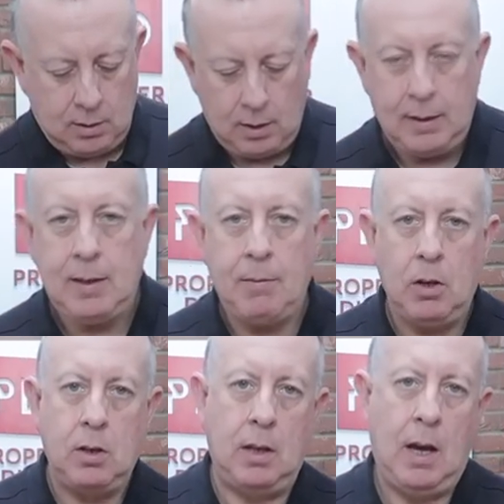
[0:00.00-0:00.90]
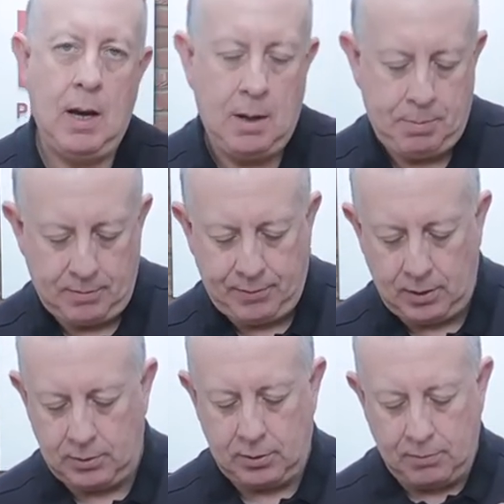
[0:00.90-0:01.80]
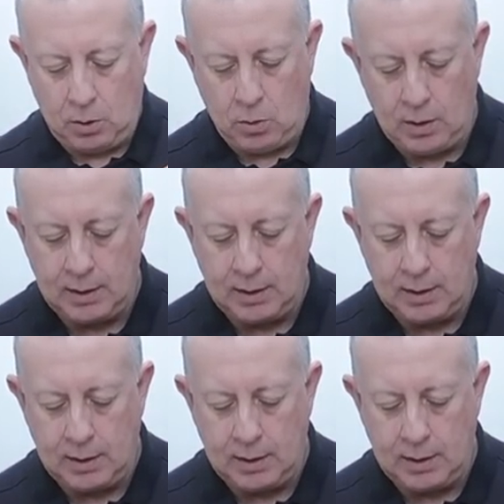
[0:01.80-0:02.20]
So let's have a look at the hub first of all,